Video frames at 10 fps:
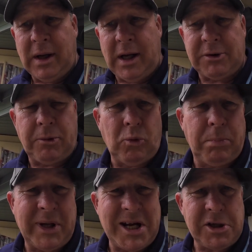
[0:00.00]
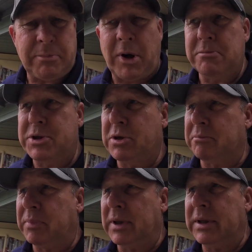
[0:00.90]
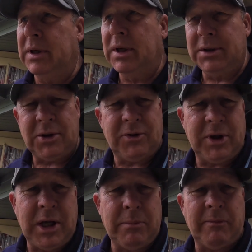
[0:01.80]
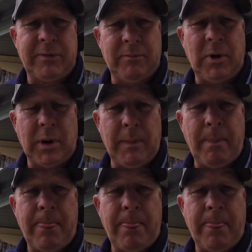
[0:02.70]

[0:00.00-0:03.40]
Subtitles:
as full pH probe should be, just to keep them from right.